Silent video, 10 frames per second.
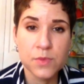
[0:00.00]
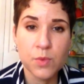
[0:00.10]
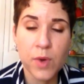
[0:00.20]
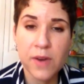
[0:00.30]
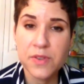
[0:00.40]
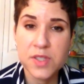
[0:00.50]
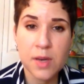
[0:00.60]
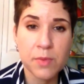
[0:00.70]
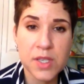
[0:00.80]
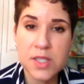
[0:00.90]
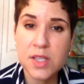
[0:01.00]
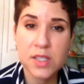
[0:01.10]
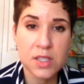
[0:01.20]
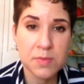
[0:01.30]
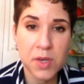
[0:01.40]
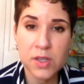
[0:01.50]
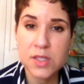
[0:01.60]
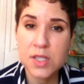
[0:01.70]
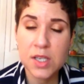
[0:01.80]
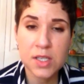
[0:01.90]
where for some reason this
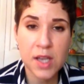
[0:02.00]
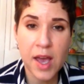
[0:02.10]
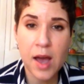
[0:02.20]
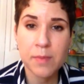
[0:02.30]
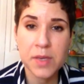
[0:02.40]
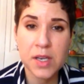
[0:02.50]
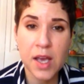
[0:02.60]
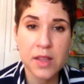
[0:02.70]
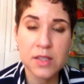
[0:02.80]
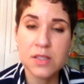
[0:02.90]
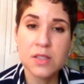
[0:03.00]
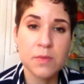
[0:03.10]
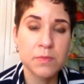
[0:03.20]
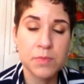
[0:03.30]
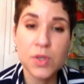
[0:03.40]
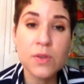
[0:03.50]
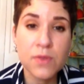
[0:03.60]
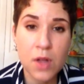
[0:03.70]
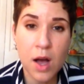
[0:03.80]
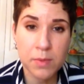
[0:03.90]
experience needed to happen, and this is a
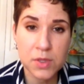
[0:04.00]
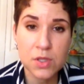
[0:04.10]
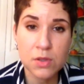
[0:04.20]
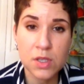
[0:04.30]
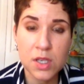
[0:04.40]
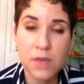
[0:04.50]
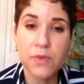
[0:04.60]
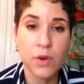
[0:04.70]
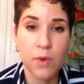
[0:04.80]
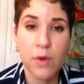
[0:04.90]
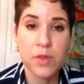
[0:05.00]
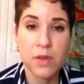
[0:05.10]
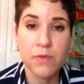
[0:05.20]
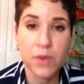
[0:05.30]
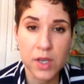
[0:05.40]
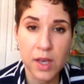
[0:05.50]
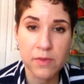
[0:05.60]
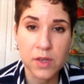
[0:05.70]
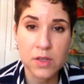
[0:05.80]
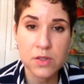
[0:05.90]
beautiful opportunity for growth and
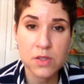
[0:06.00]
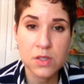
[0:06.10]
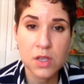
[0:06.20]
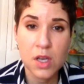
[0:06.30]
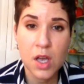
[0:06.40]
forgiveness.